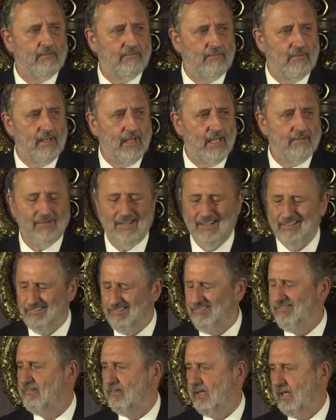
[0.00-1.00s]
we have a
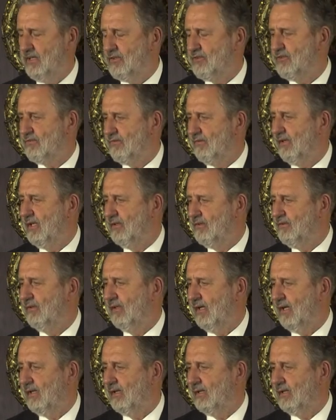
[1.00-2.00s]
long history
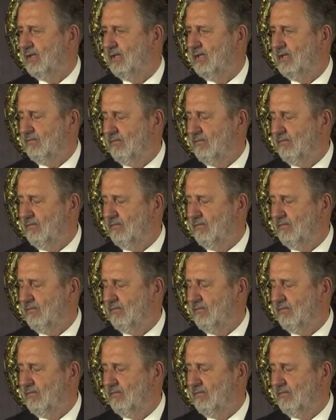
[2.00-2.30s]
together.